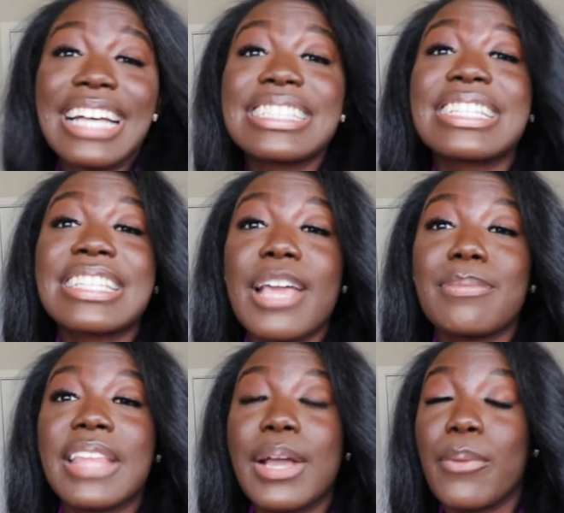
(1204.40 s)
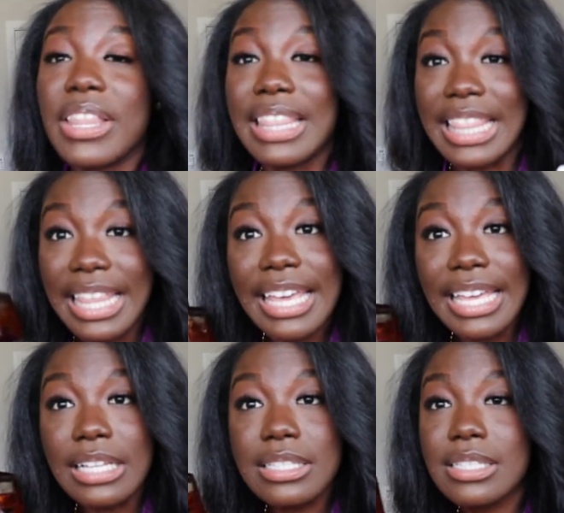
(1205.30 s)
that's the same thing with
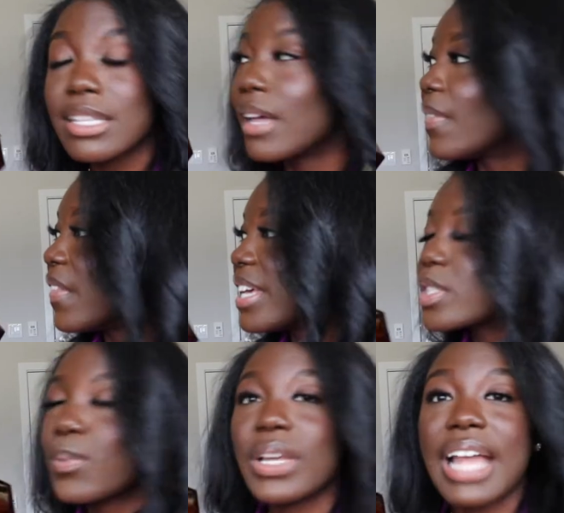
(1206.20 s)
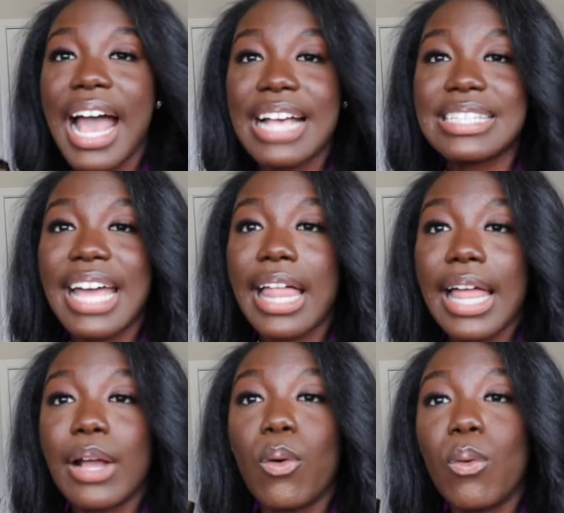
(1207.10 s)
this this one has that
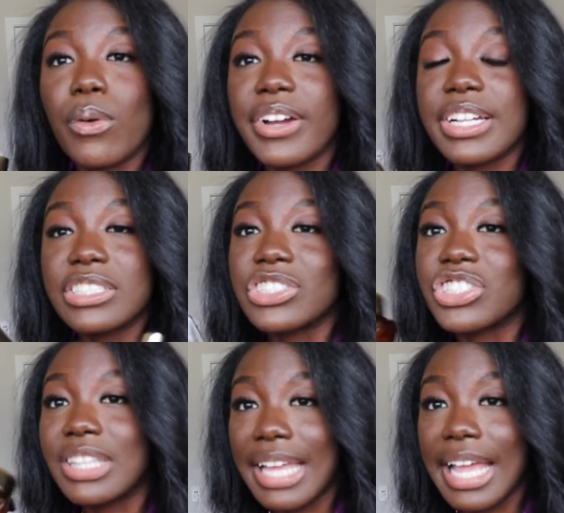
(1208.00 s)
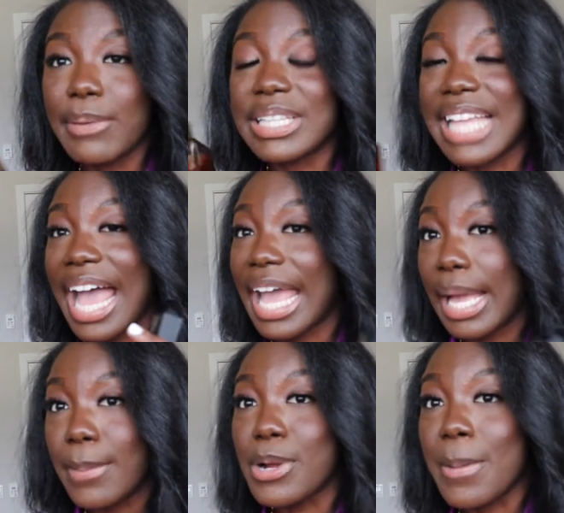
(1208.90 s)
like orange thing with that
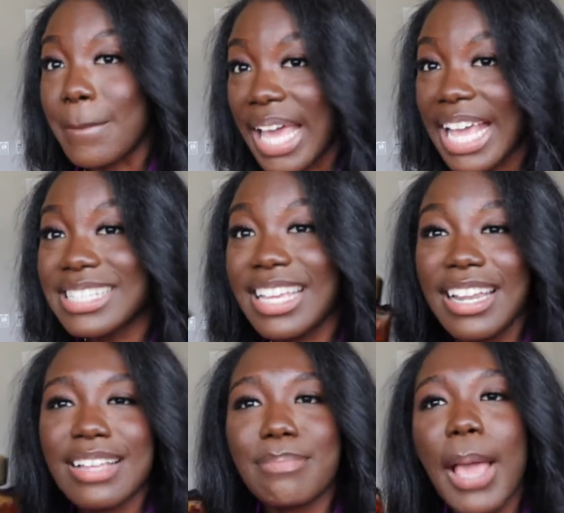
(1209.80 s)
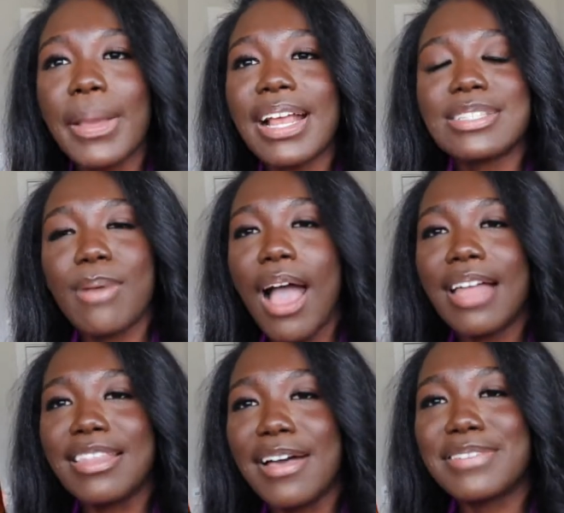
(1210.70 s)
amber base and maybe that's why
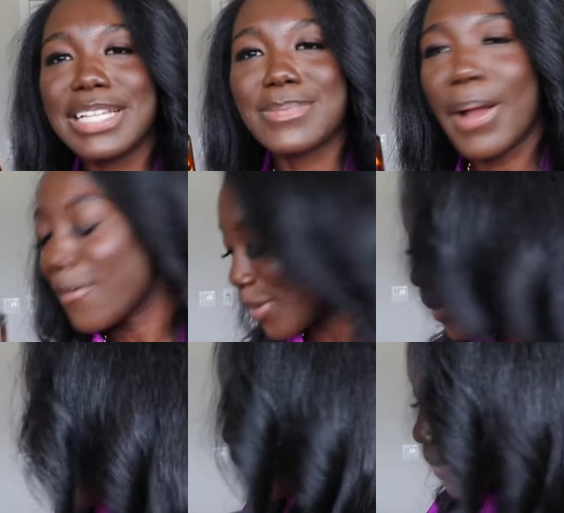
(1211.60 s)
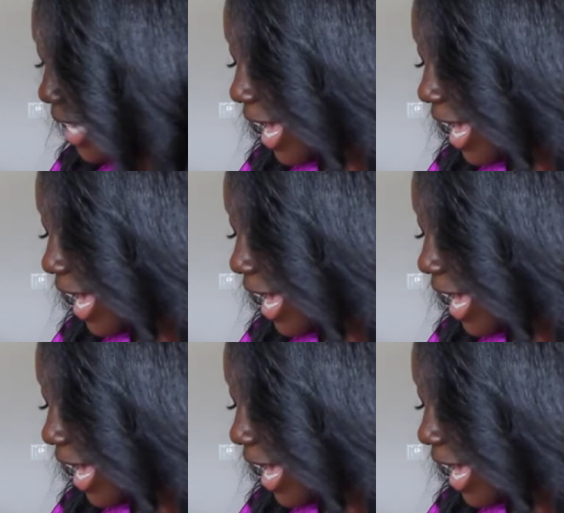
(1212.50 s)
I love these perfumes